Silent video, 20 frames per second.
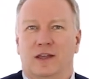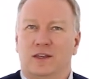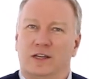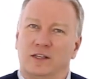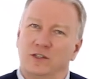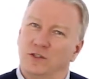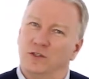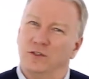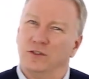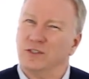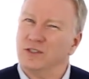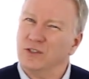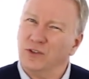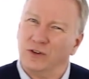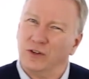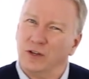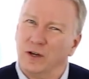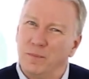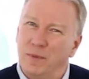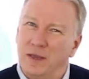I think it's just
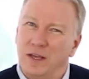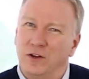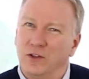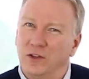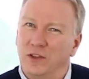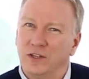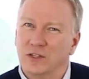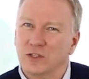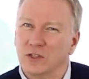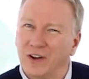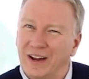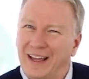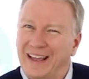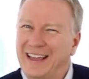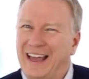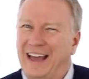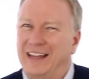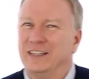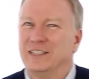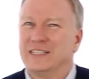sort of going to be another
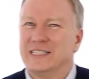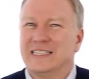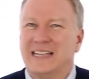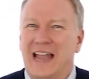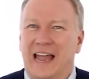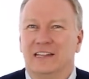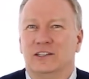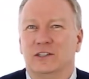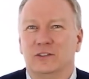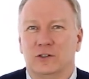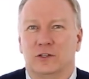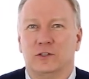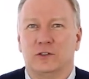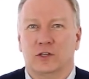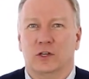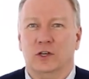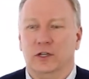kind of standard